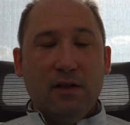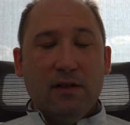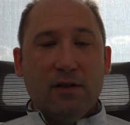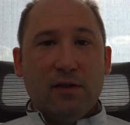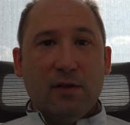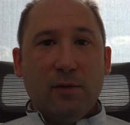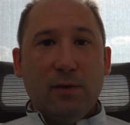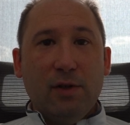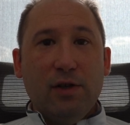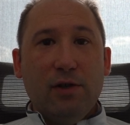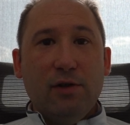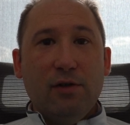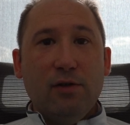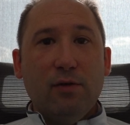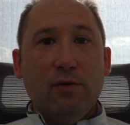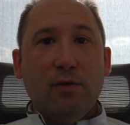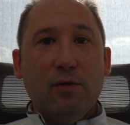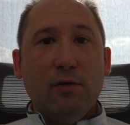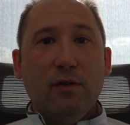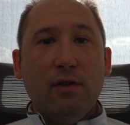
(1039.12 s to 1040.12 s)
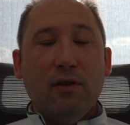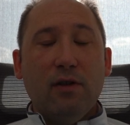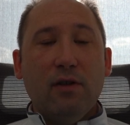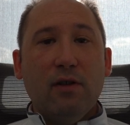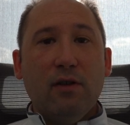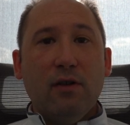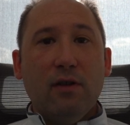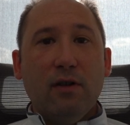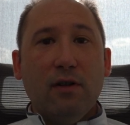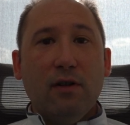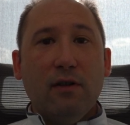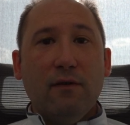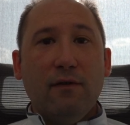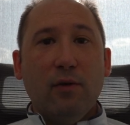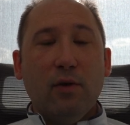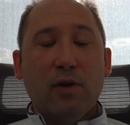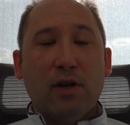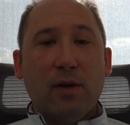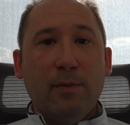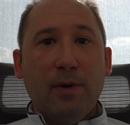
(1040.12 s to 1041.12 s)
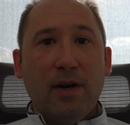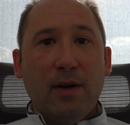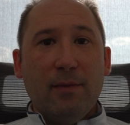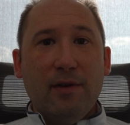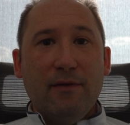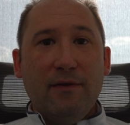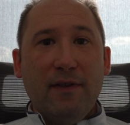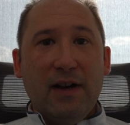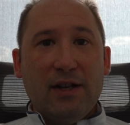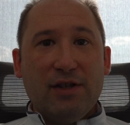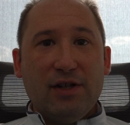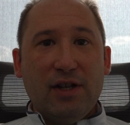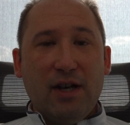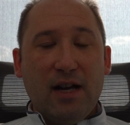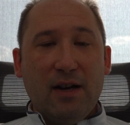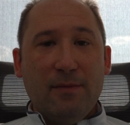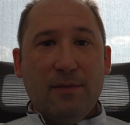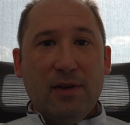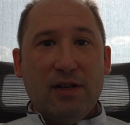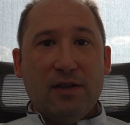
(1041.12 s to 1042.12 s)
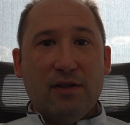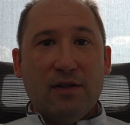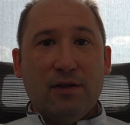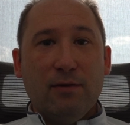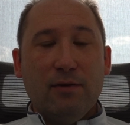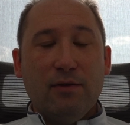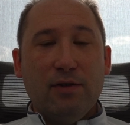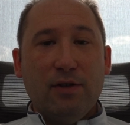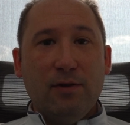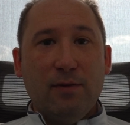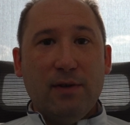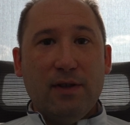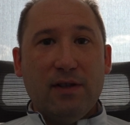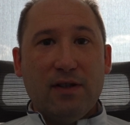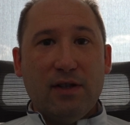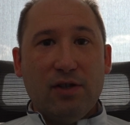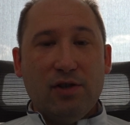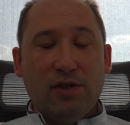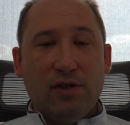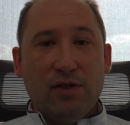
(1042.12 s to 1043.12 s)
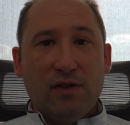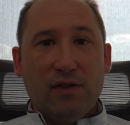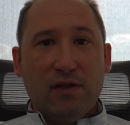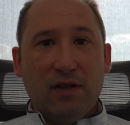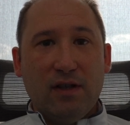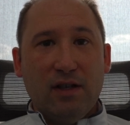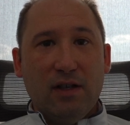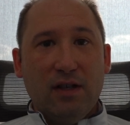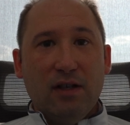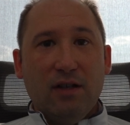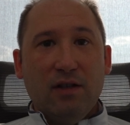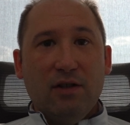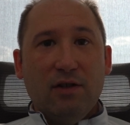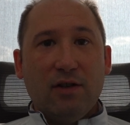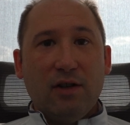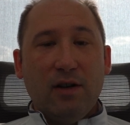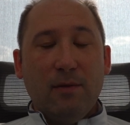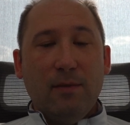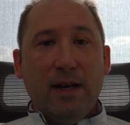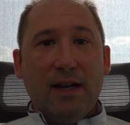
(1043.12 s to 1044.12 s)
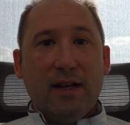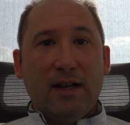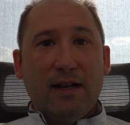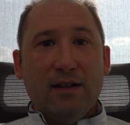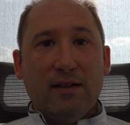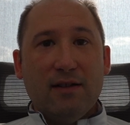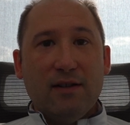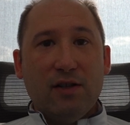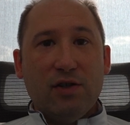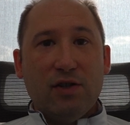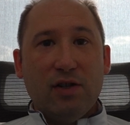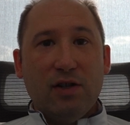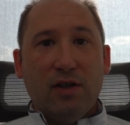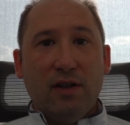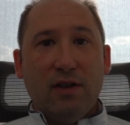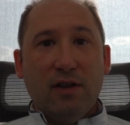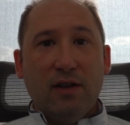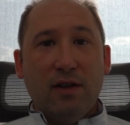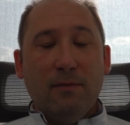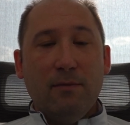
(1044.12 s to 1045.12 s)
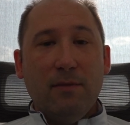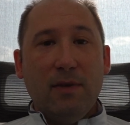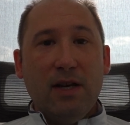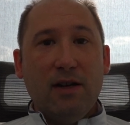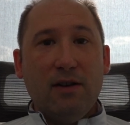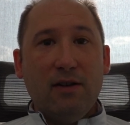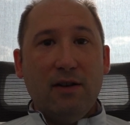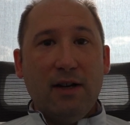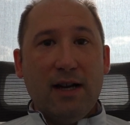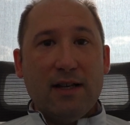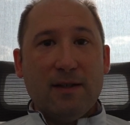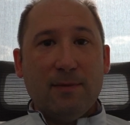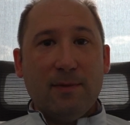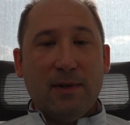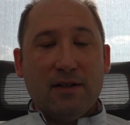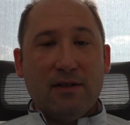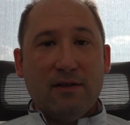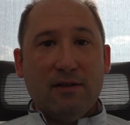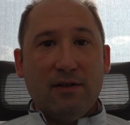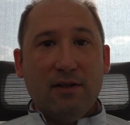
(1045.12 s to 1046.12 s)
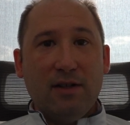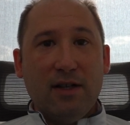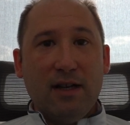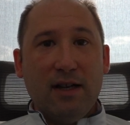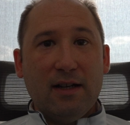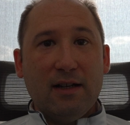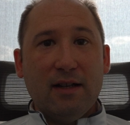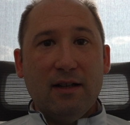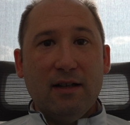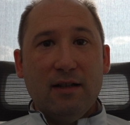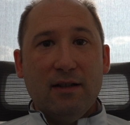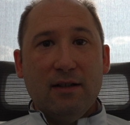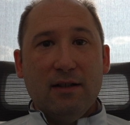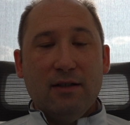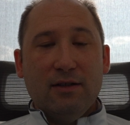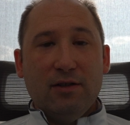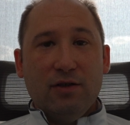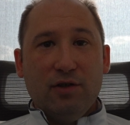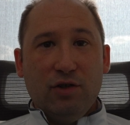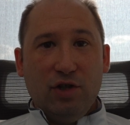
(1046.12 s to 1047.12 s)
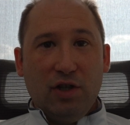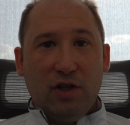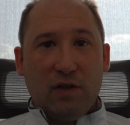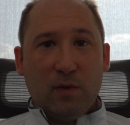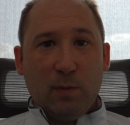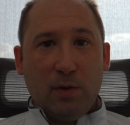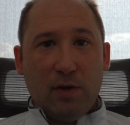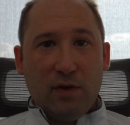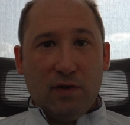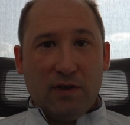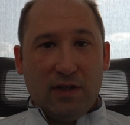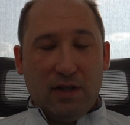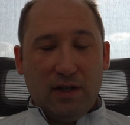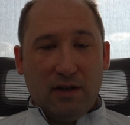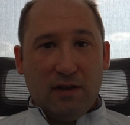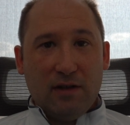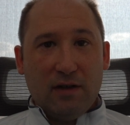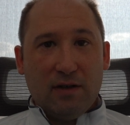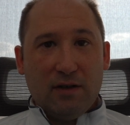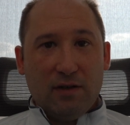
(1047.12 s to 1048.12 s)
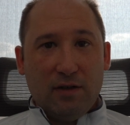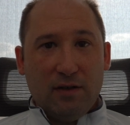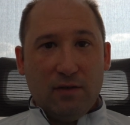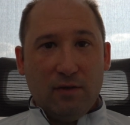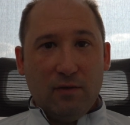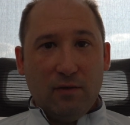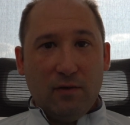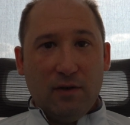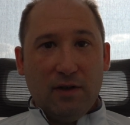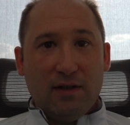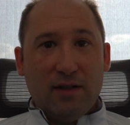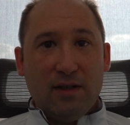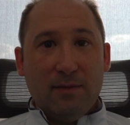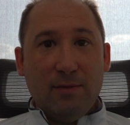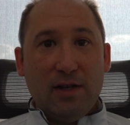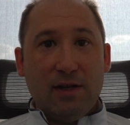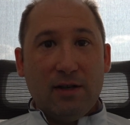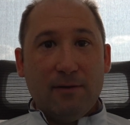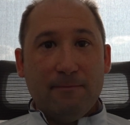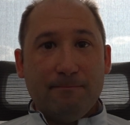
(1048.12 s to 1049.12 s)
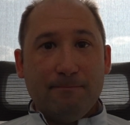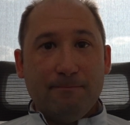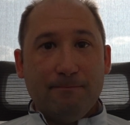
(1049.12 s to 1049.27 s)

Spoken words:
So when you do 4-compartment fasciotomies through 2 incisions, you're going to make an incision on the medial aspect of the leg, just posterior to the tibia.